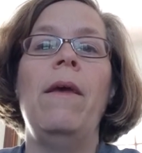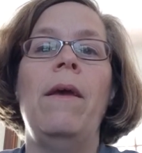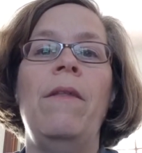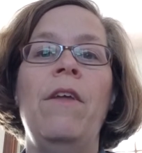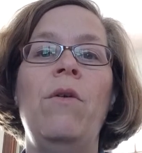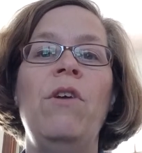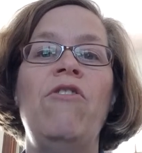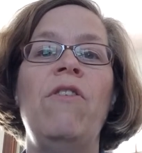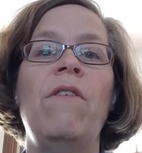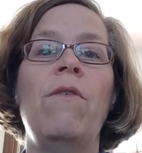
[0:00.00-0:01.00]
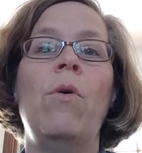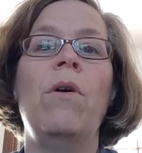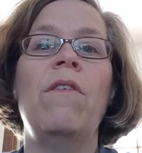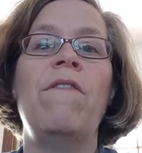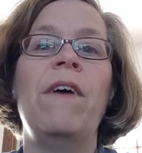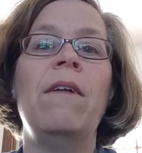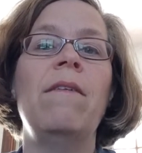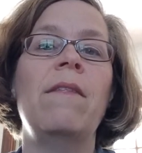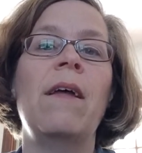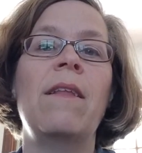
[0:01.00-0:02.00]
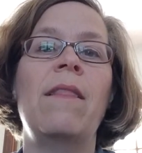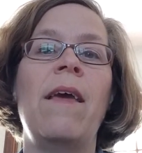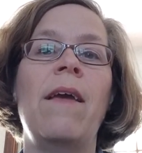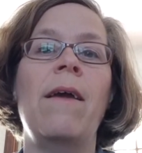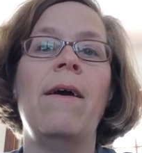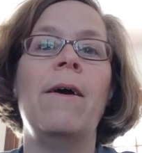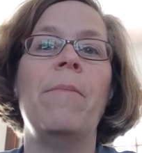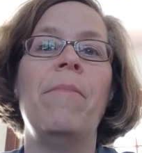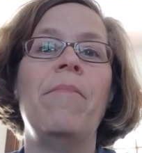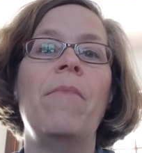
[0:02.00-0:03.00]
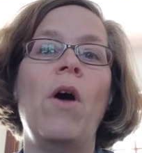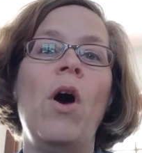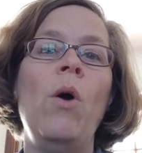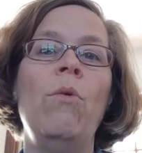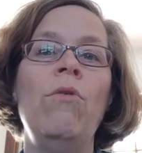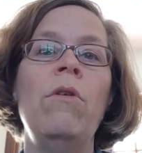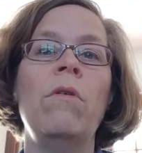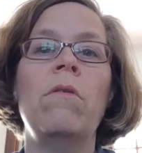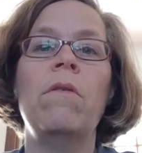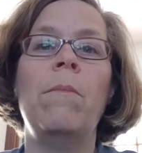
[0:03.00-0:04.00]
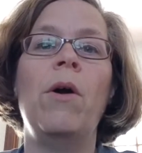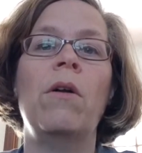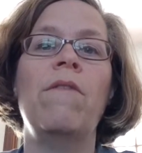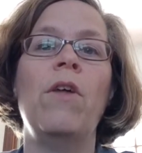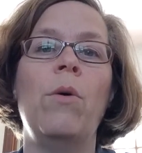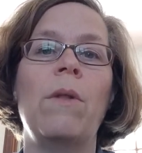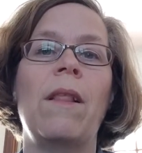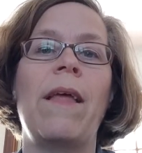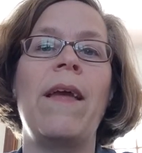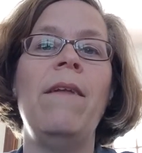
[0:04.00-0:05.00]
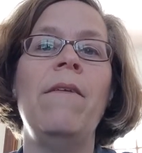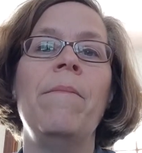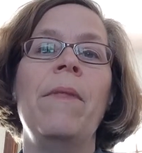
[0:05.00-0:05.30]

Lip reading: And the Christians, of course, felt like they owned part of the Holy Land,